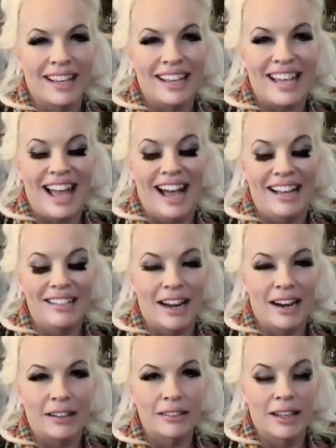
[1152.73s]
yeah, down
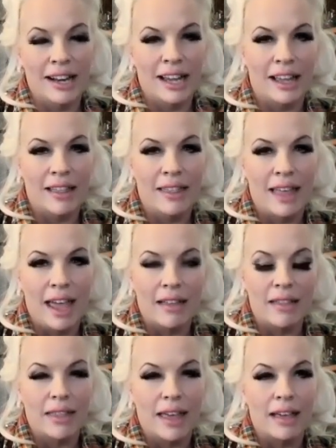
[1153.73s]
in Cluny, and
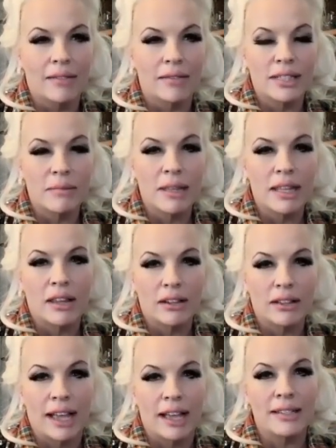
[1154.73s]
some of the other
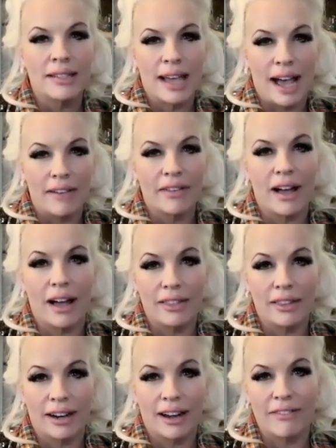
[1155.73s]
clans have
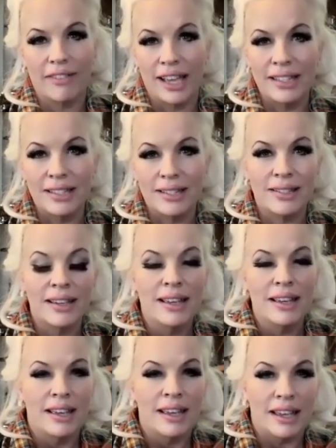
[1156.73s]
other events
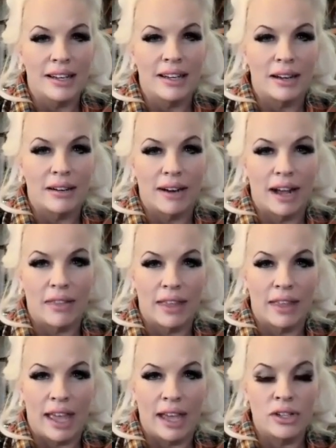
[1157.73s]
in and around the
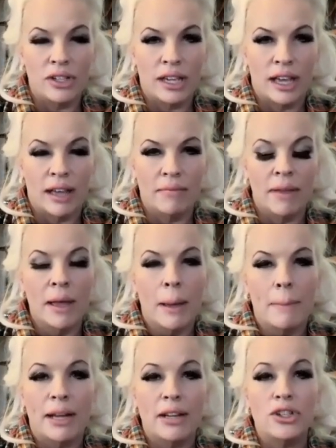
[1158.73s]
AGM,
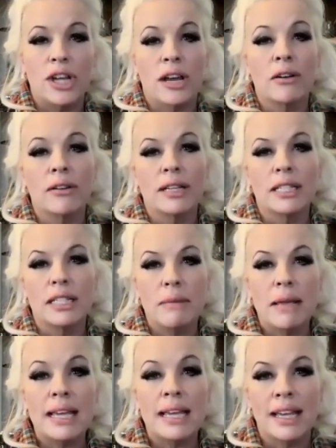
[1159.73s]
but generally
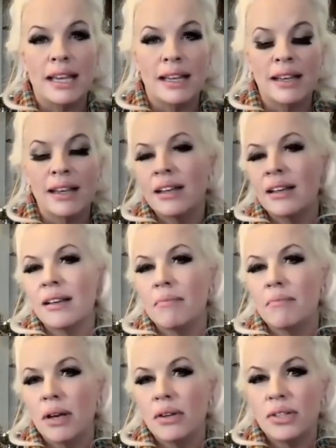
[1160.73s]
speaking,
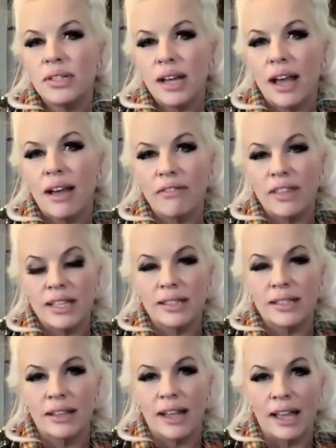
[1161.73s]
most of these
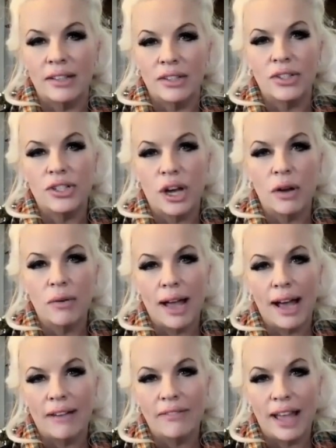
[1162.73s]
clans don't
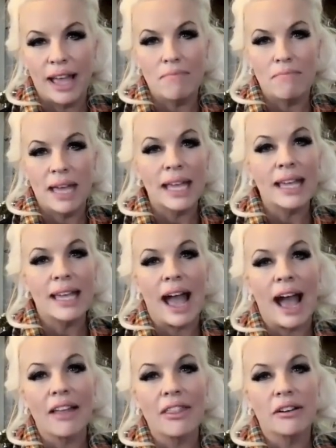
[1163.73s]
have a big
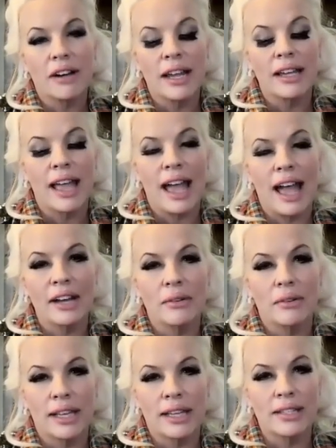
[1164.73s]
gathering
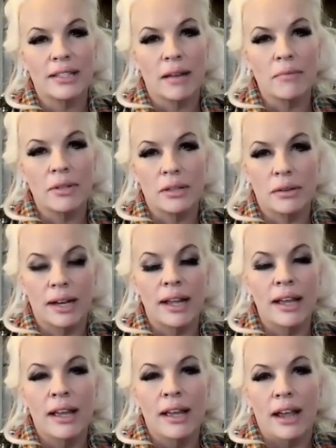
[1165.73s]
annually. Some do it
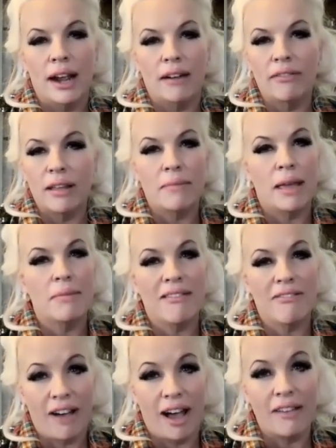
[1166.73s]
every maybe
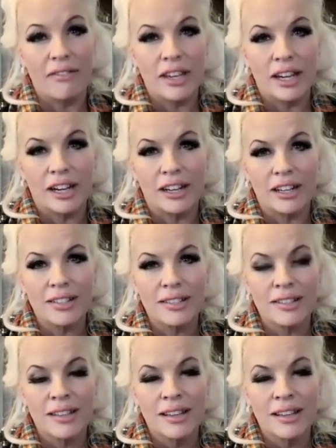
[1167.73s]
5 years.